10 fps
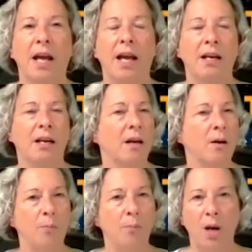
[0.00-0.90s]
And in
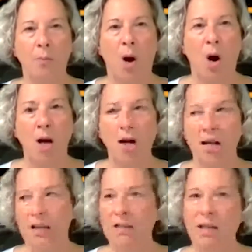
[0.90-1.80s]
a big part,
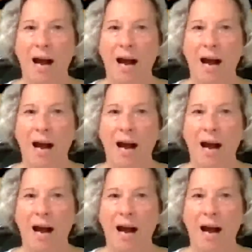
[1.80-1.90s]
his